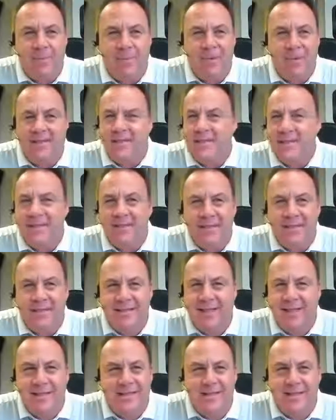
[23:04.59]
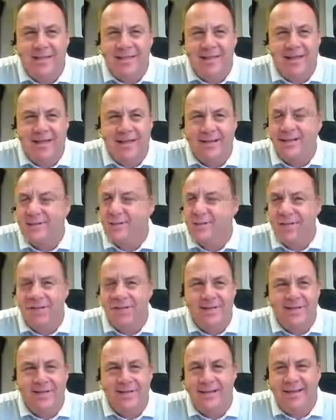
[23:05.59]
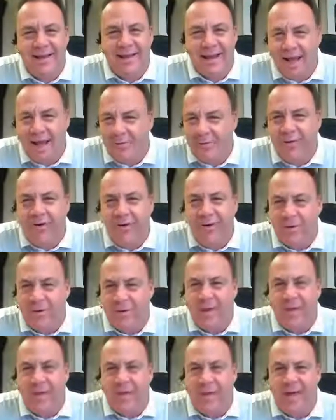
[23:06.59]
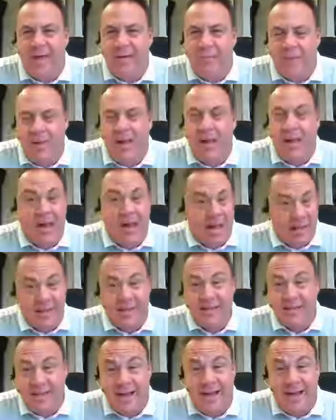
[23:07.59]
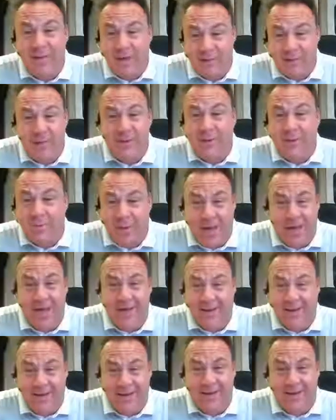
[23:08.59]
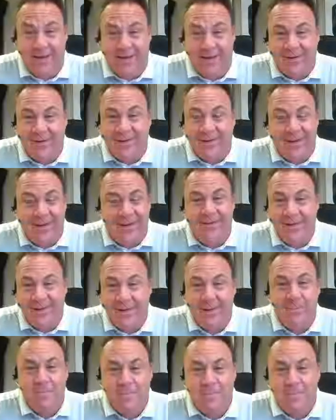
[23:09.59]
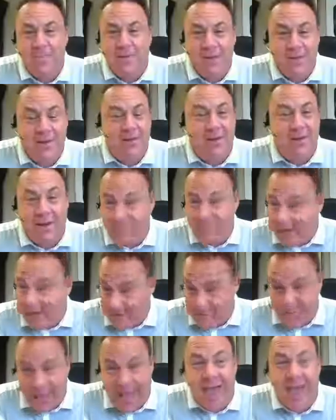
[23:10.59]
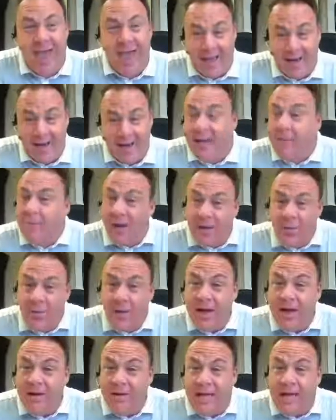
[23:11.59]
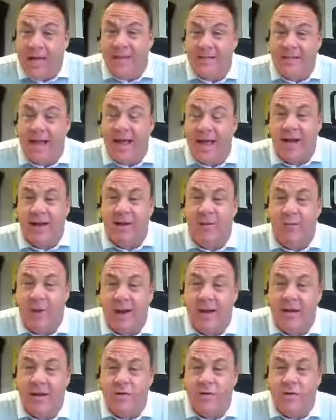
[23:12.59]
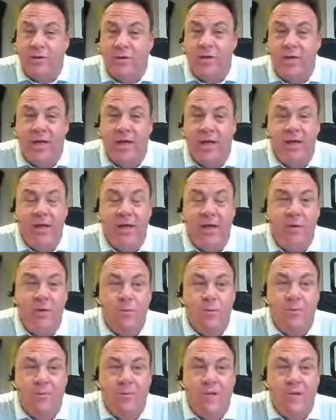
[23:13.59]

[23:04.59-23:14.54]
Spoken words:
stop us. It's just never going to be that bad. And listen, I've had it real bad, you know. I mean, I've had it bad. And by the way, a guest I had on the radio show today